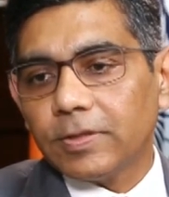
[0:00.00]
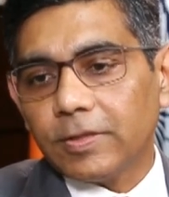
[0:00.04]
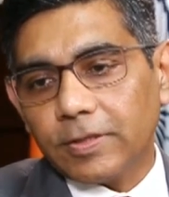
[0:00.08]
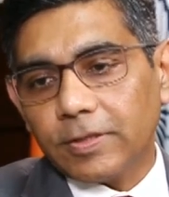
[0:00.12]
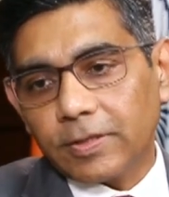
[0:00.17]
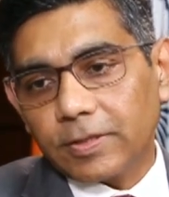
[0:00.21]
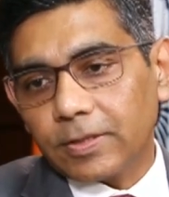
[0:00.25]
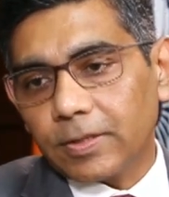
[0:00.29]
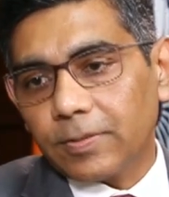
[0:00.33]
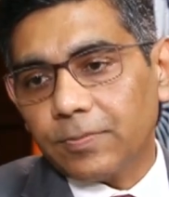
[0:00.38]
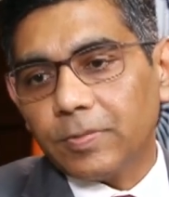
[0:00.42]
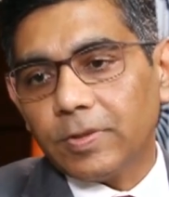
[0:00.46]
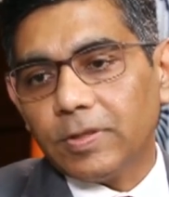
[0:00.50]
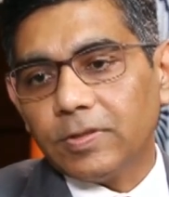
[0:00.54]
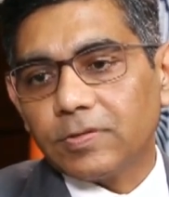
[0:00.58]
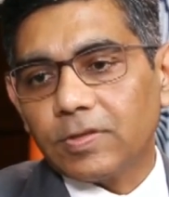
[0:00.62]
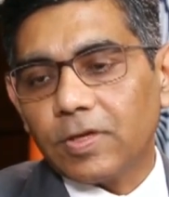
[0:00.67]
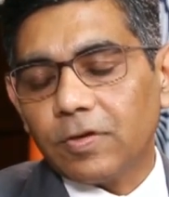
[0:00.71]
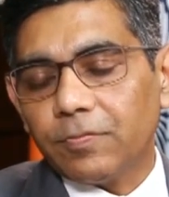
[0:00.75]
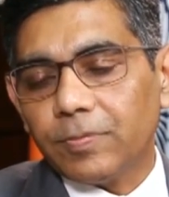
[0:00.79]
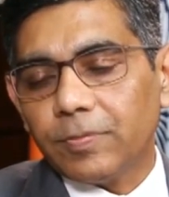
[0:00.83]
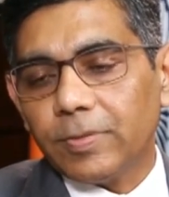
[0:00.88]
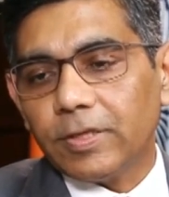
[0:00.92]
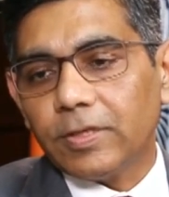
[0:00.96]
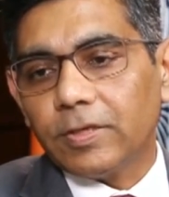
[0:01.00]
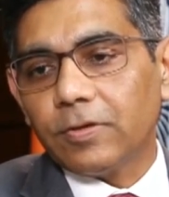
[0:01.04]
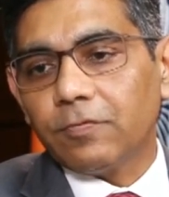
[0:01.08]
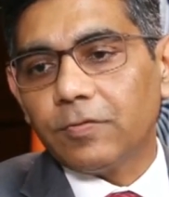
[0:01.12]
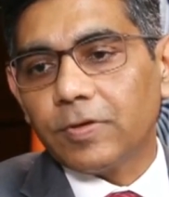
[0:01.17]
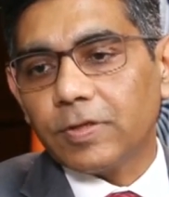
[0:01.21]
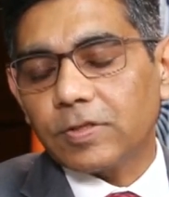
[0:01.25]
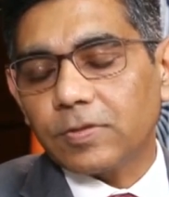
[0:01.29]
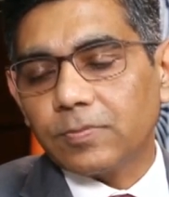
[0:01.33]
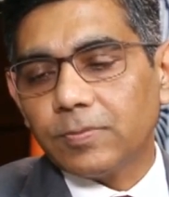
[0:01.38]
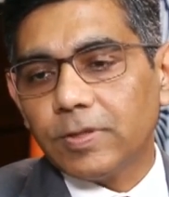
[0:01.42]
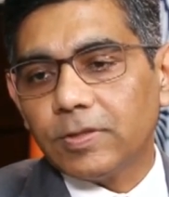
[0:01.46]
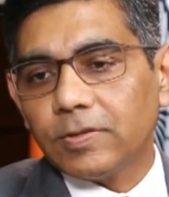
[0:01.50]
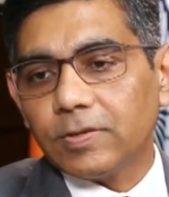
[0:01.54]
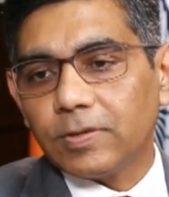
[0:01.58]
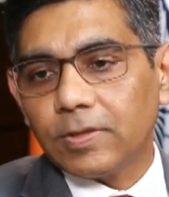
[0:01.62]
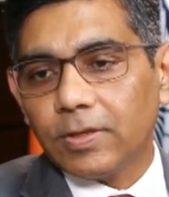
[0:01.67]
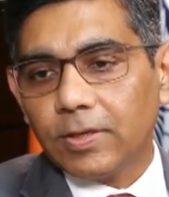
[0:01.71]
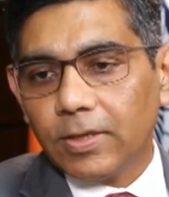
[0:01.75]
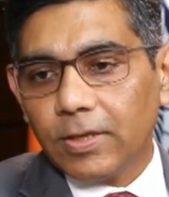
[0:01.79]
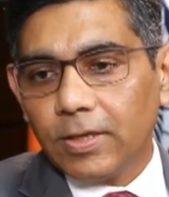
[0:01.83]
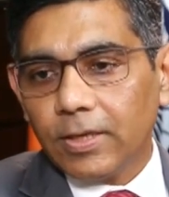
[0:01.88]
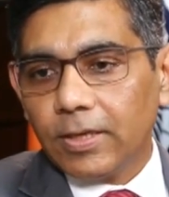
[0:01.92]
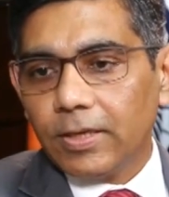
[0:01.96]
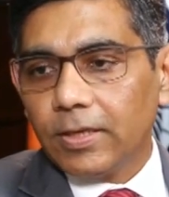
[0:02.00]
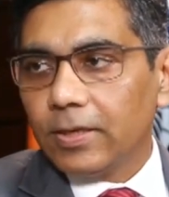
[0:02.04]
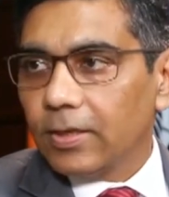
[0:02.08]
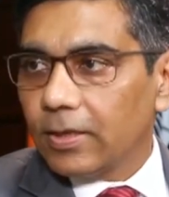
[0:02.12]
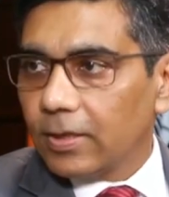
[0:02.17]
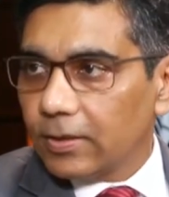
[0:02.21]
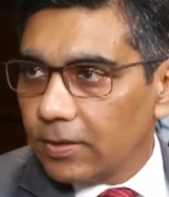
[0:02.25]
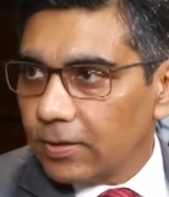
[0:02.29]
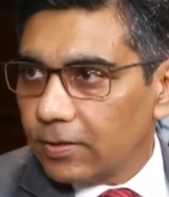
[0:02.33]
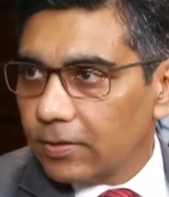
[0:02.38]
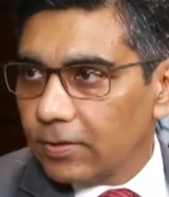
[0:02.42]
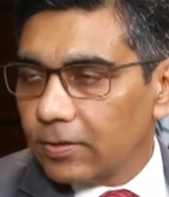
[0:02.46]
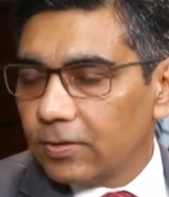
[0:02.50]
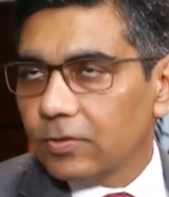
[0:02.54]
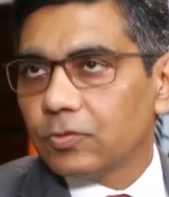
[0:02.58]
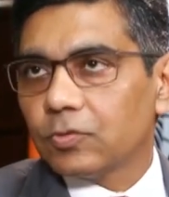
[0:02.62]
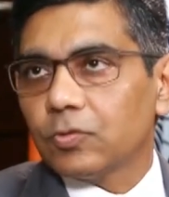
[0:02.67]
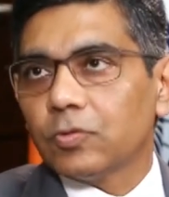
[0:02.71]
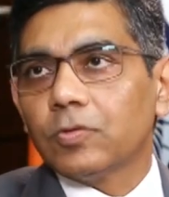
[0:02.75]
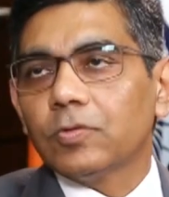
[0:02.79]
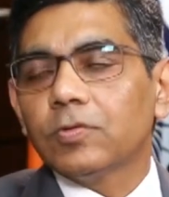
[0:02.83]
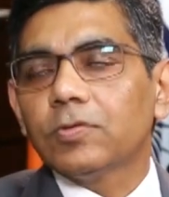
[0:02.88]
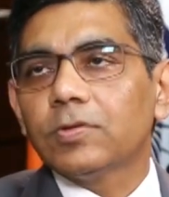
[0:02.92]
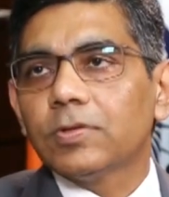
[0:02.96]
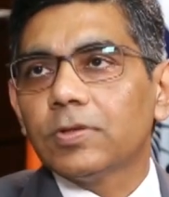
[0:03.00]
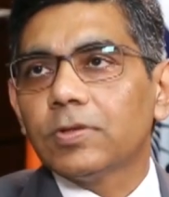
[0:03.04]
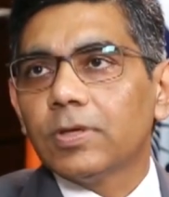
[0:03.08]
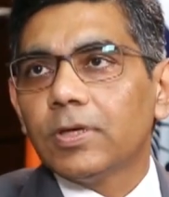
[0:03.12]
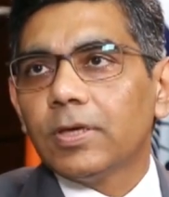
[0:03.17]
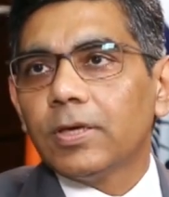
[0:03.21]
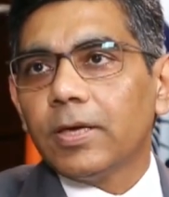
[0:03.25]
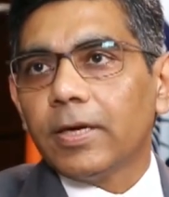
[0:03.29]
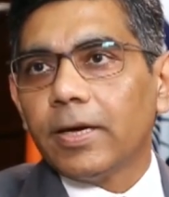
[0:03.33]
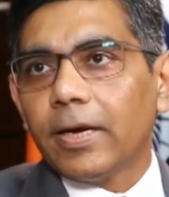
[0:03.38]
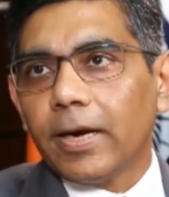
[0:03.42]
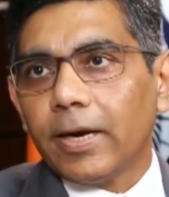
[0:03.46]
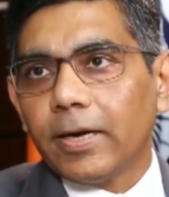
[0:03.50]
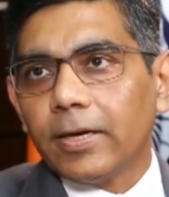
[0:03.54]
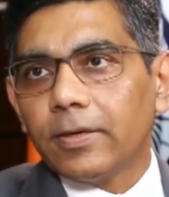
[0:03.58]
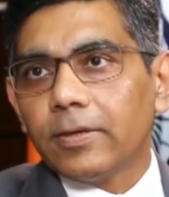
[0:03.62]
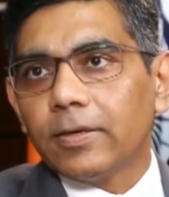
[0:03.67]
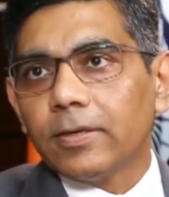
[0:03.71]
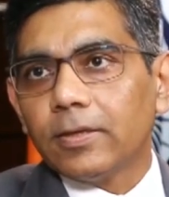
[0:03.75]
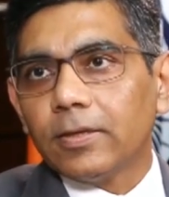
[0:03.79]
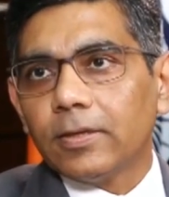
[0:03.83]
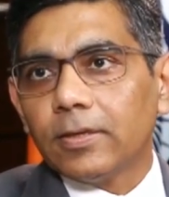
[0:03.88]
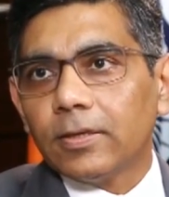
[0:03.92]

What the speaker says: Indian companies have made investments in other zones, and